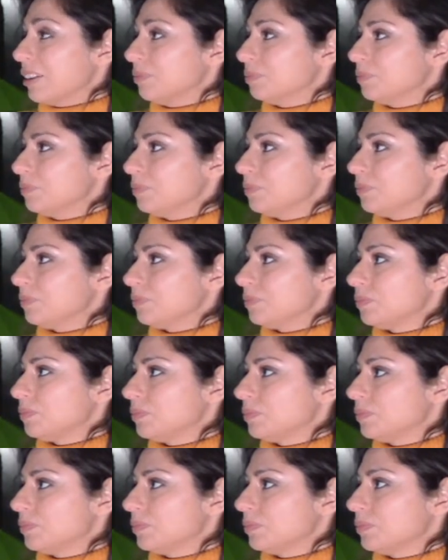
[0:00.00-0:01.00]
It doesn't
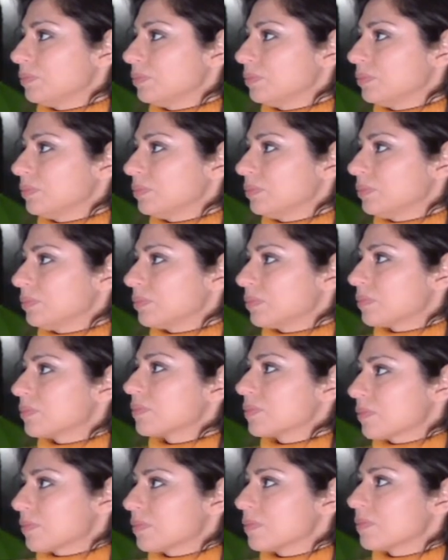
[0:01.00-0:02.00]
work that way.
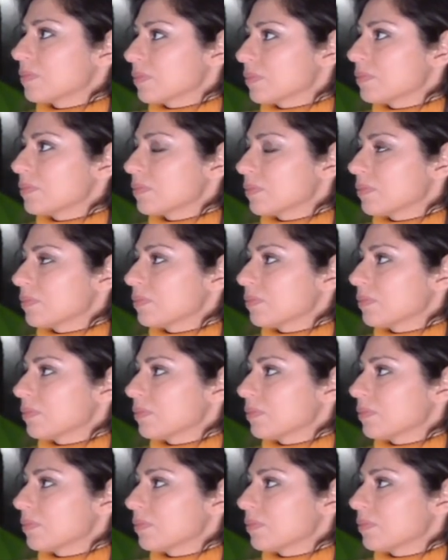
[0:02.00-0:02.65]
And so...